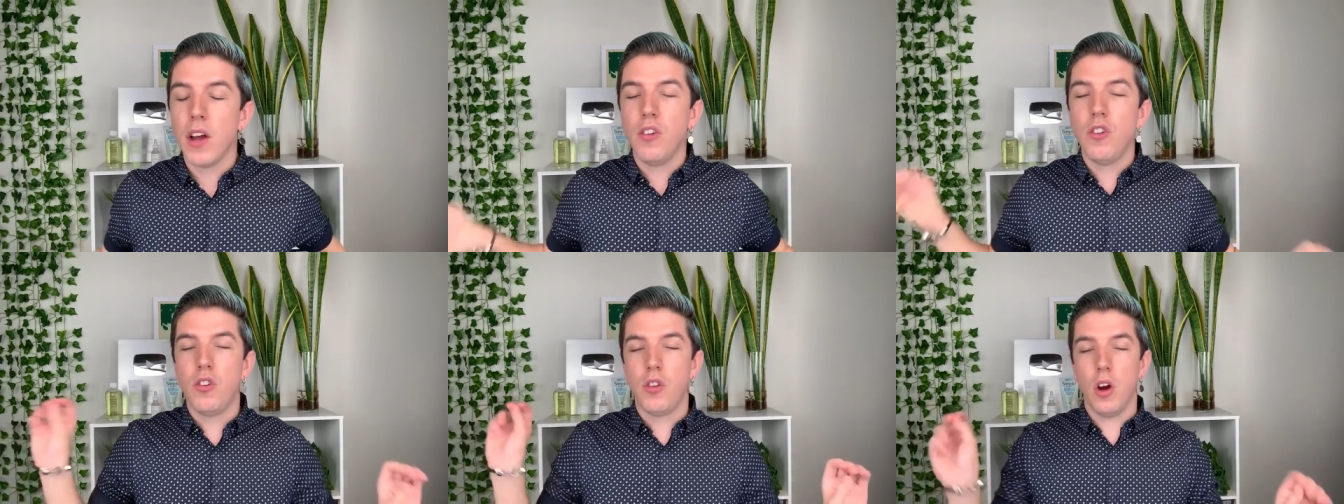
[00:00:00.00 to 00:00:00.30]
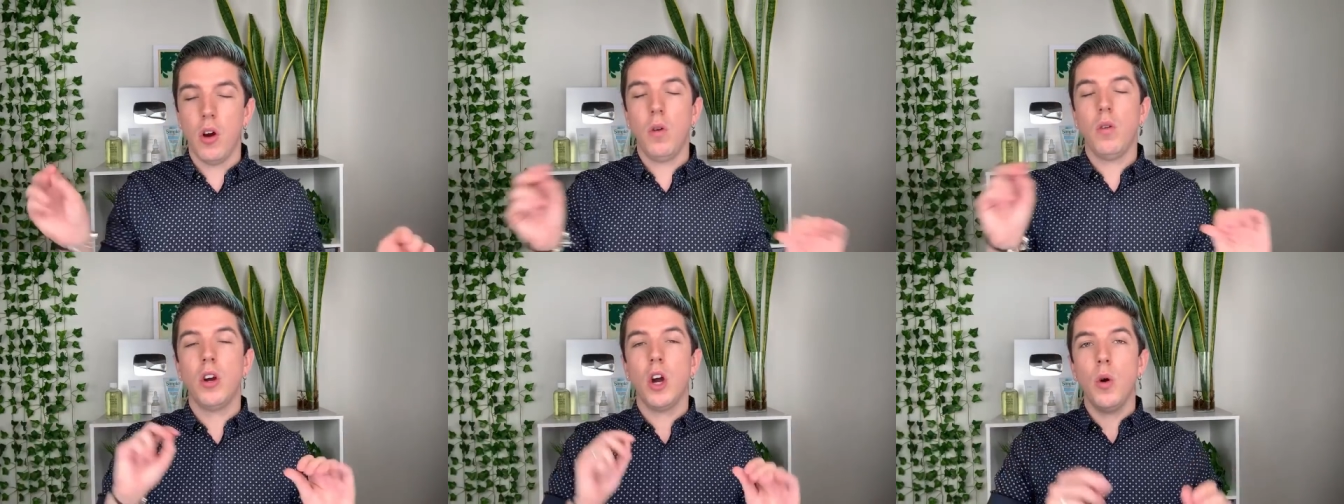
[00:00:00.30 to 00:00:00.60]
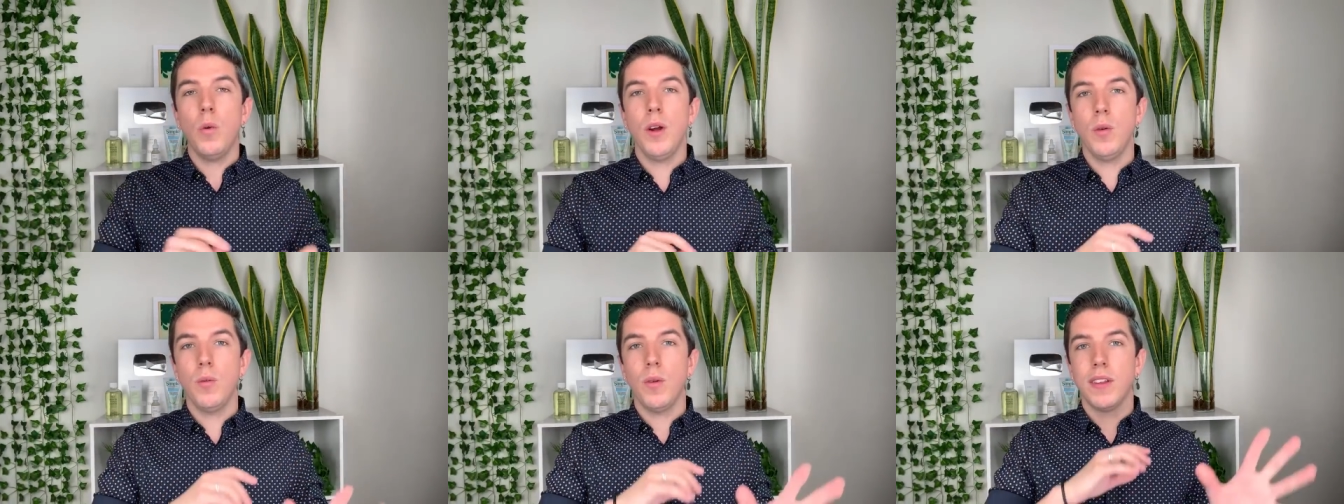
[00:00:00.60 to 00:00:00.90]
Don't
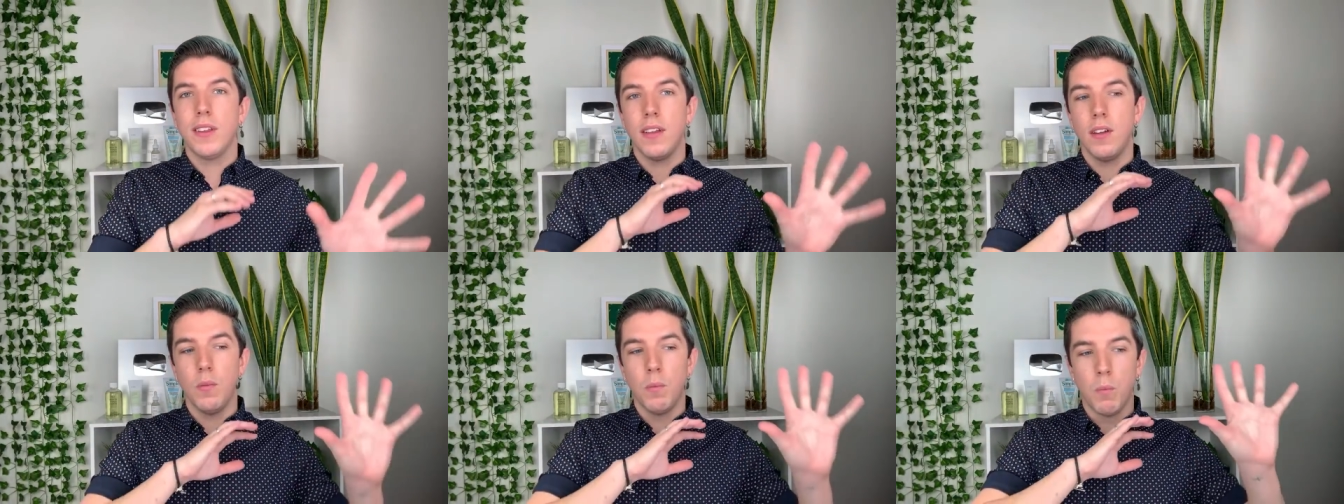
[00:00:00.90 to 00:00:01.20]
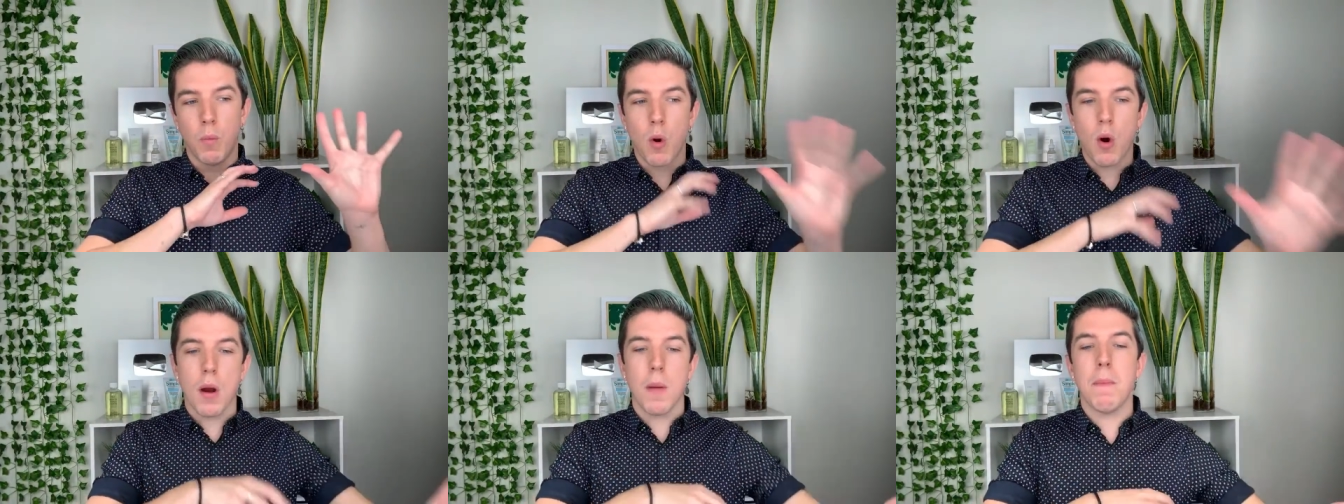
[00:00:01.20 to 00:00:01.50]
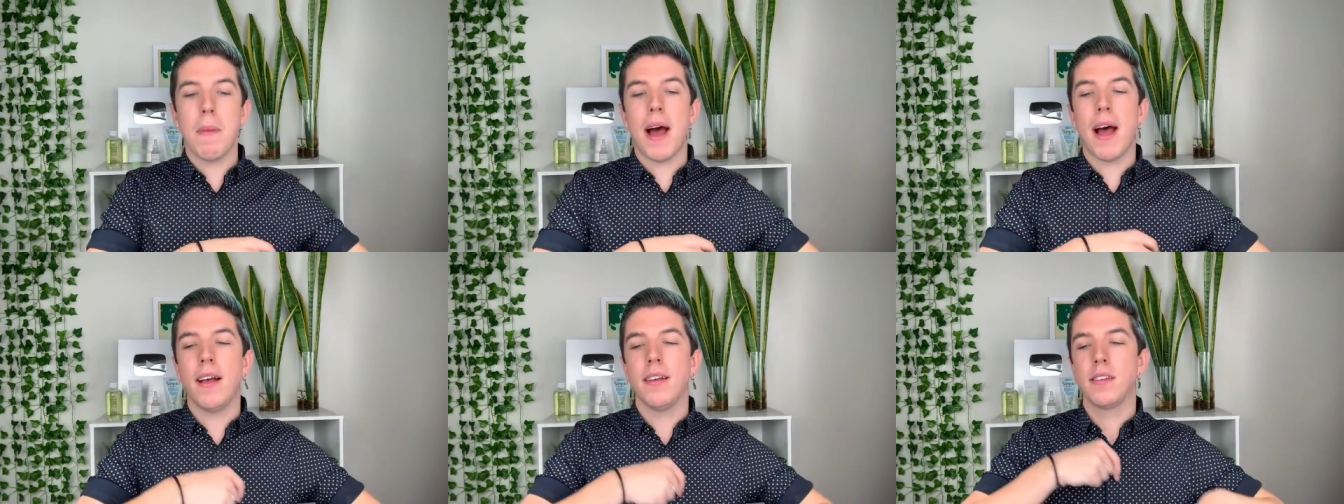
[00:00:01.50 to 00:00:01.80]
go in with it more
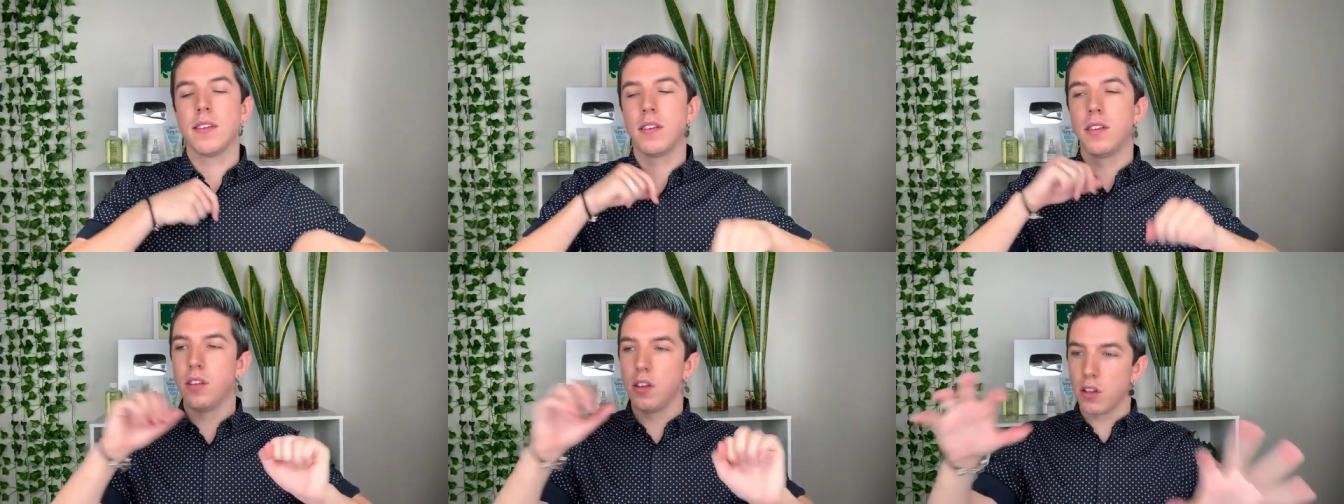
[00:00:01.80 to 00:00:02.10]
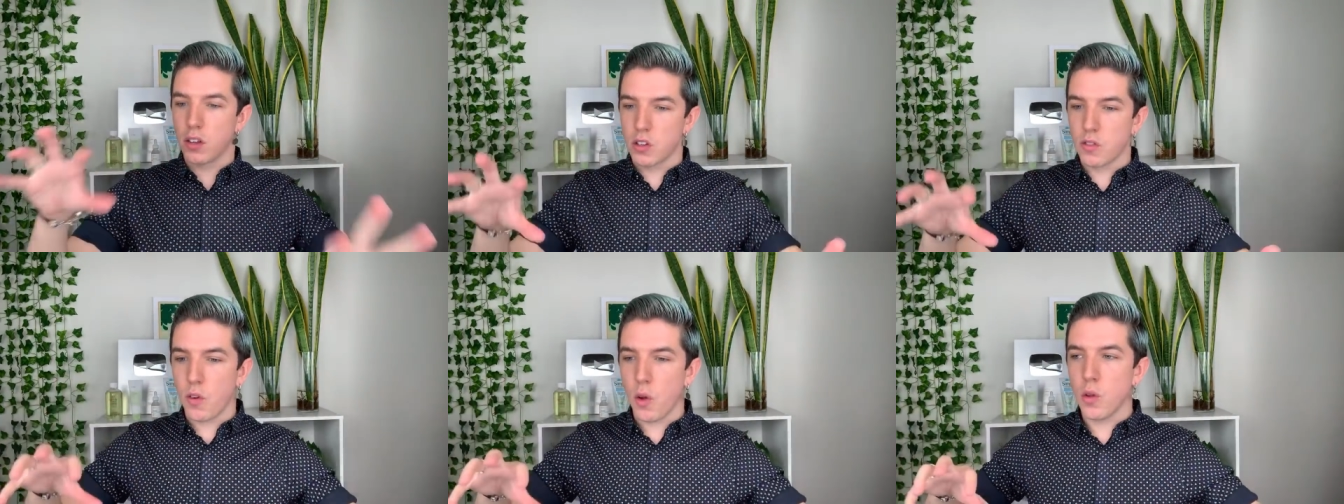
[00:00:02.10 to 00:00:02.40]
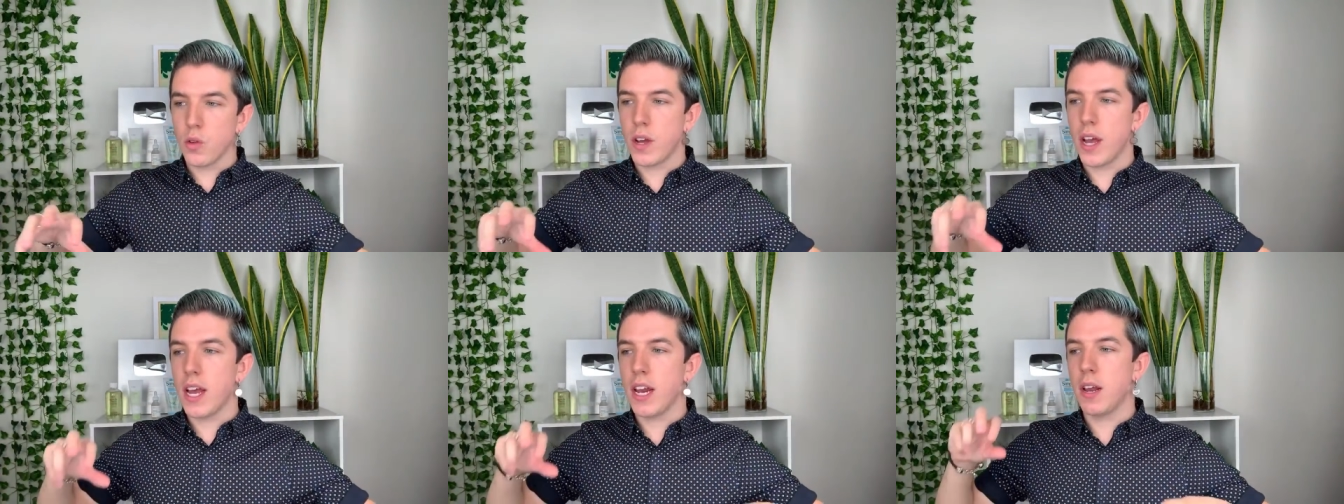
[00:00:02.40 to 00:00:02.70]
masks,
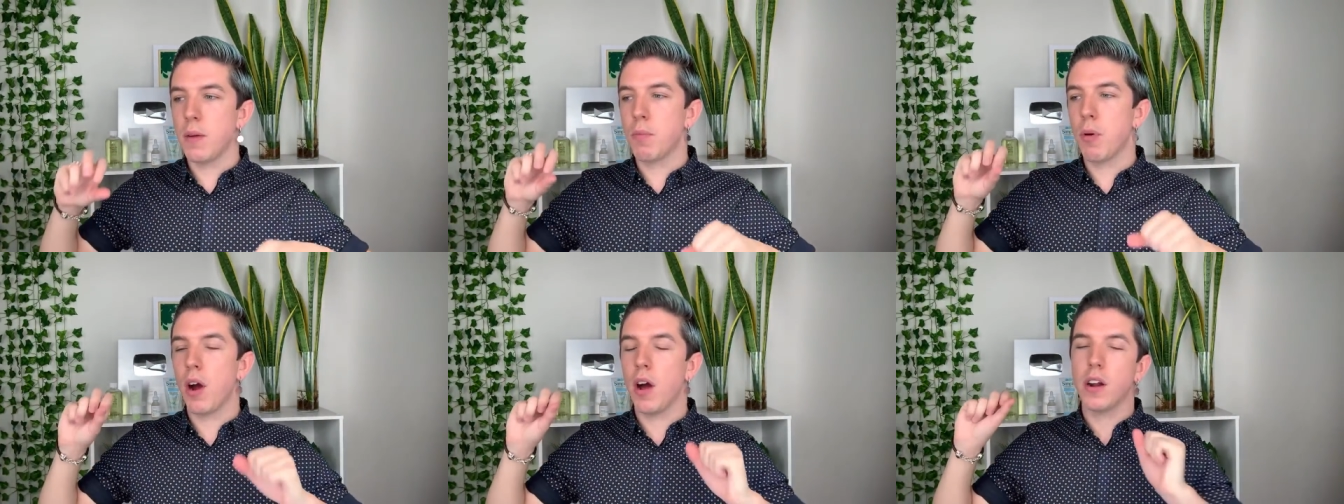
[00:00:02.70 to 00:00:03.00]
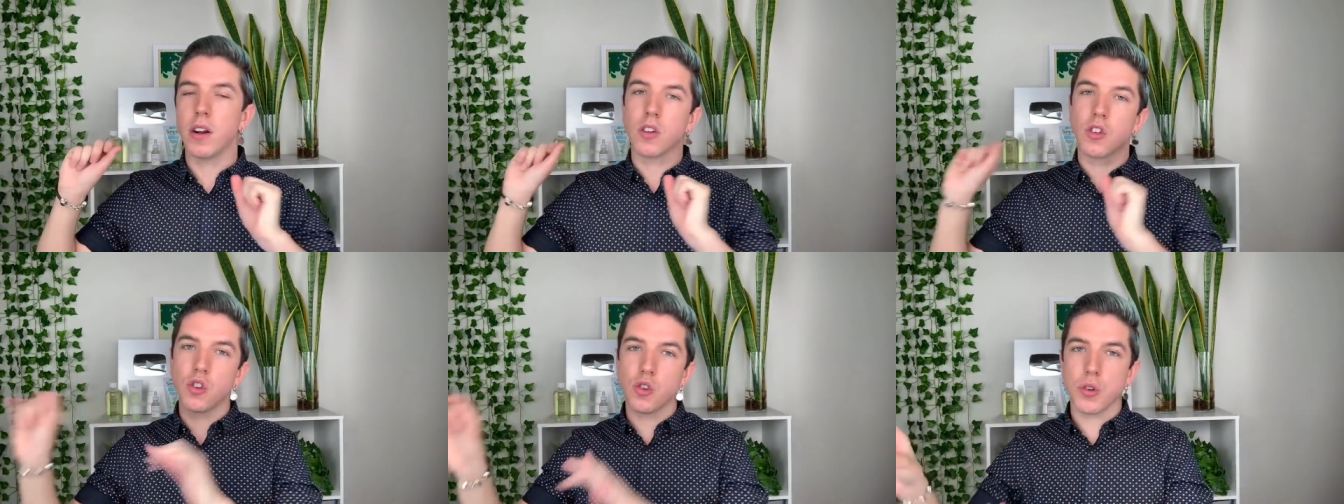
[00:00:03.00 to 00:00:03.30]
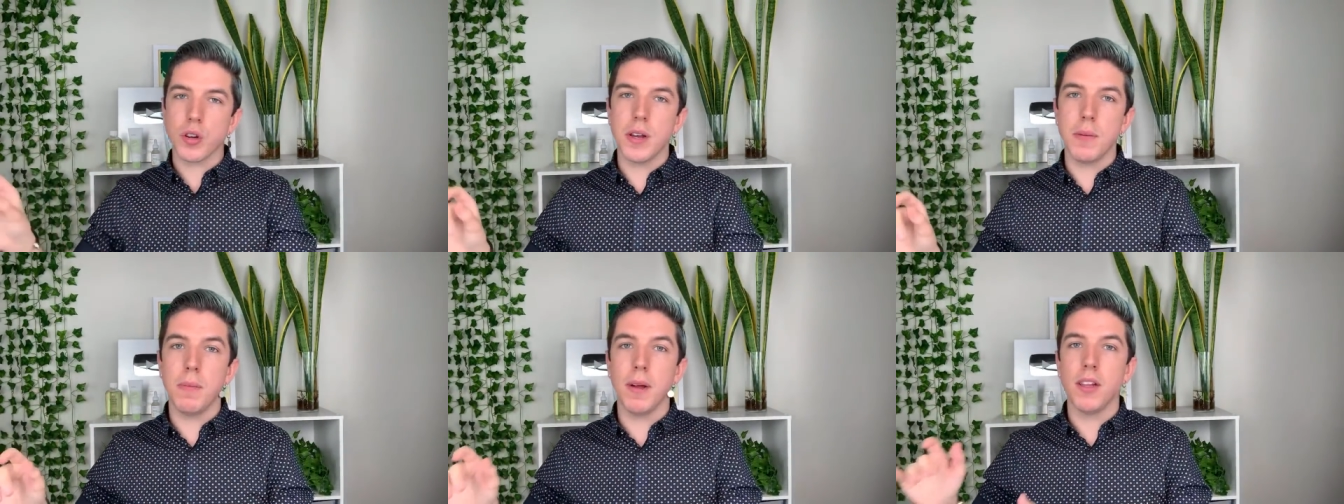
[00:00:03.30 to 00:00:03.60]
exfoliating products,
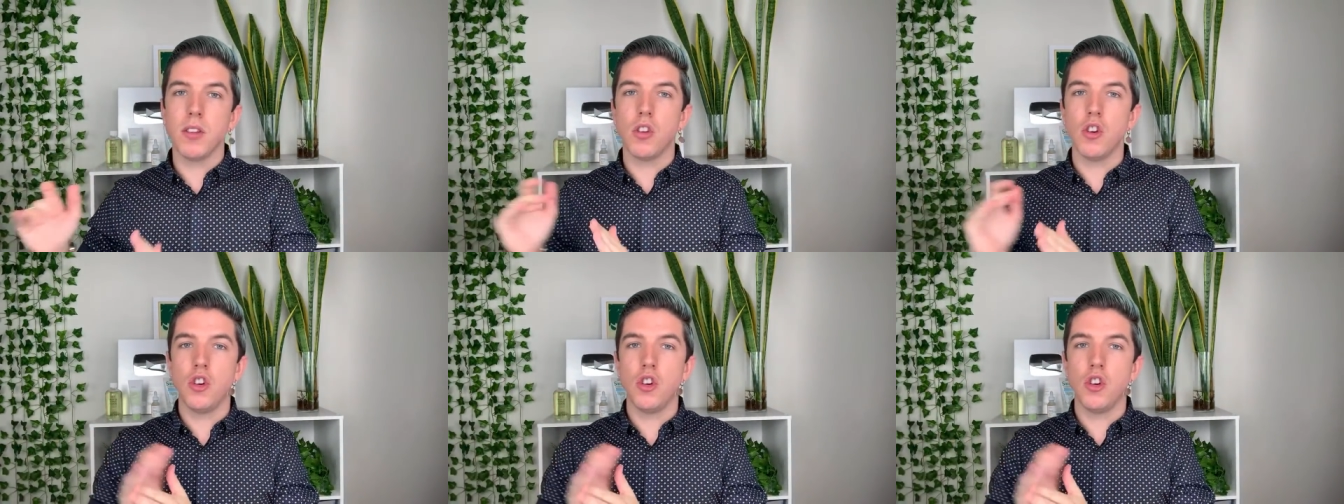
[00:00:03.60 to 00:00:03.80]
treatments.